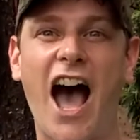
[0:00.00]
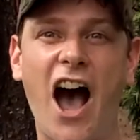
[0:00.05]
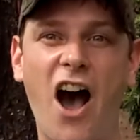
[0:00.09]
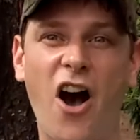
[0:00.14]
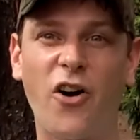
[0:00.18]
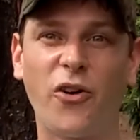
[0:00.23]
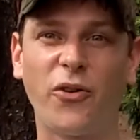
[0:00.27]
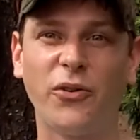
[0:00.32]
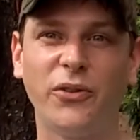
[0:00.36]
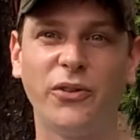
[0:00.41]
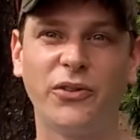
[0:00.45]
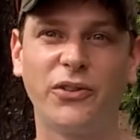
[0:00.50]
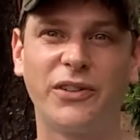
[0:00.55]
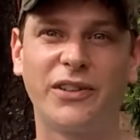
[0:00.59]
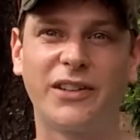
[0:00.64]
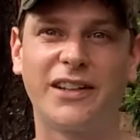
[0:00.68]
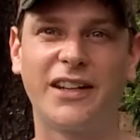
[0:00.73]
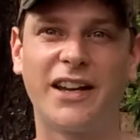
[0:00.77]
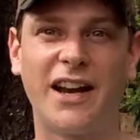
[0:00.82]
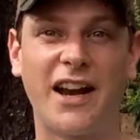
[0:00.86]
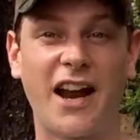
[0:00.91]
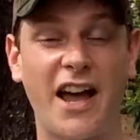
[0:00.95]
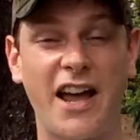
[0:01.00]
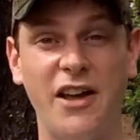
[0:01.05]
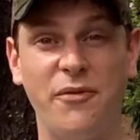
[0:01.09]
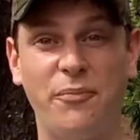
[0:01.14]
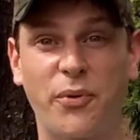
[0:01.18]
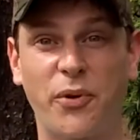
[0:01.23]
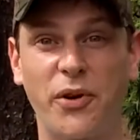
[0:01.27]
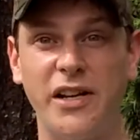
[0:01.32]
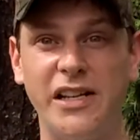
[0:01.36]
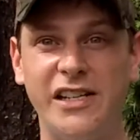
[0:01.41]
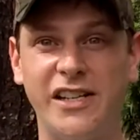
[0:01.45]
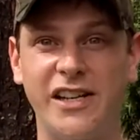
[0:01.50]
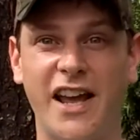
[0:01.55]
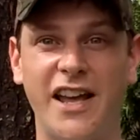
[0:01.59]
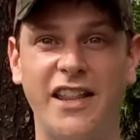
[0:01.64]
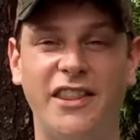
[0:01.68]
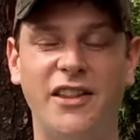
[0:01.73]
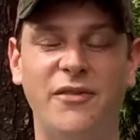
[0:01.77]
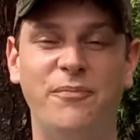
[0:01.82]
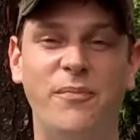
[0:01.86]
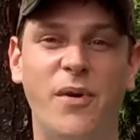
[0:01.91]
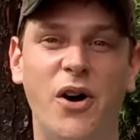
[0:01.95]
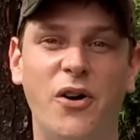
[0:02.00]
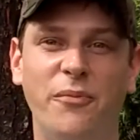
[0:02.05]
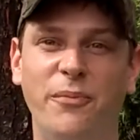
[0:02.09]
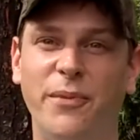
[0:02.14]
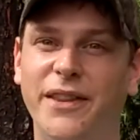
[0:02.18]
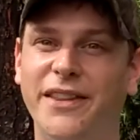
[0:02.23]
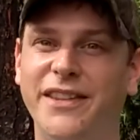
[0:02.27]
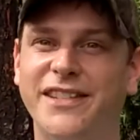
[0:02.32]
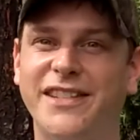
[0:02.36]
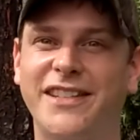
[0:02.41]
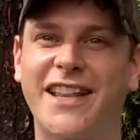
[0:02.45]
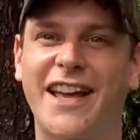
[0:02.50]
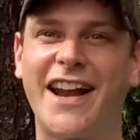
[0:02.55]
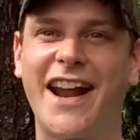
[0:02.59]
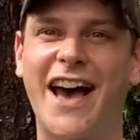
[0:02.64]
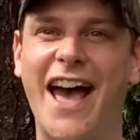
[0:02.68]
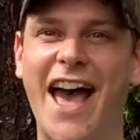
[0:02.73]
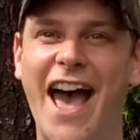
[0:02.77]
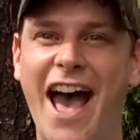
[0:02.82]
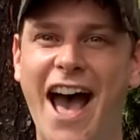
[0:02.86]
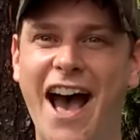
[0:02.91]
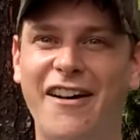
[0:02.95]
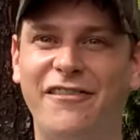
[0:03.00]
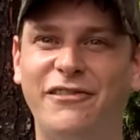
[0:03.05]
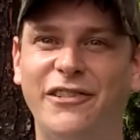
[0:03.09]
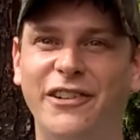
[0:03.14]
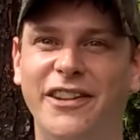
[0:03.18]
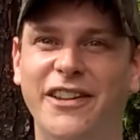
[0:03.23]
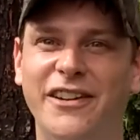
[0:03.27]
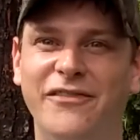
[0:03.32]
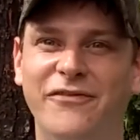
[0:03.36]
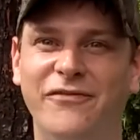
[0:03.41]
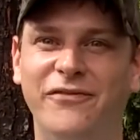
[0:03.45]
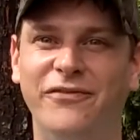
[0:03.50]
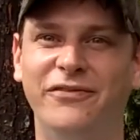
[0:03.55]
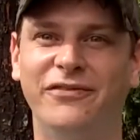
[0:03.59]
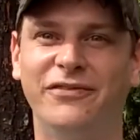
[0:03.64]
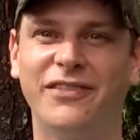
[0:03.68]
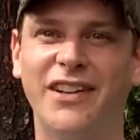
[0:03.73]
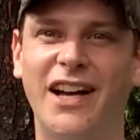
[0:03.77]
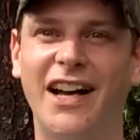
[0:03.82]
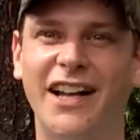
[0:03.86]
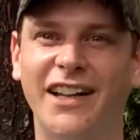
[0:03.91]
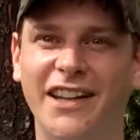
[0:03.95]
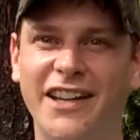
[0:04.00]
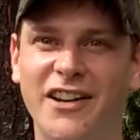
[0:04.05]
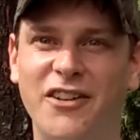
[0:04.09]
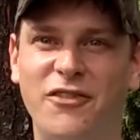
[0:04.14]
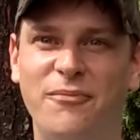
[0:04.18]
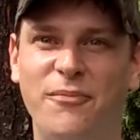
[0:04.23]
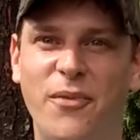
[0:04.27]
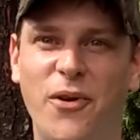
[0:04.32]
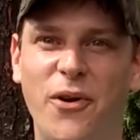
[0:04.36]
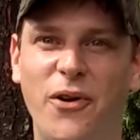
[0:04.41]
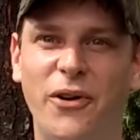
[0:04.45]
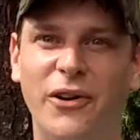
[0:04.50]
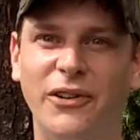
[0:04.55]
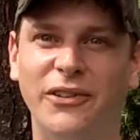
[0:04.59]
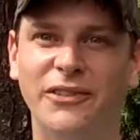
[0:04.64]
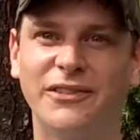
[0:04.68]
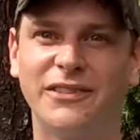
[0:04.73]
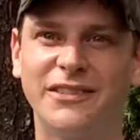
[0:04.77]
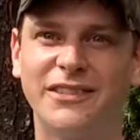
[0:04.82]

how can I appreciate the moments that I have with them a little more?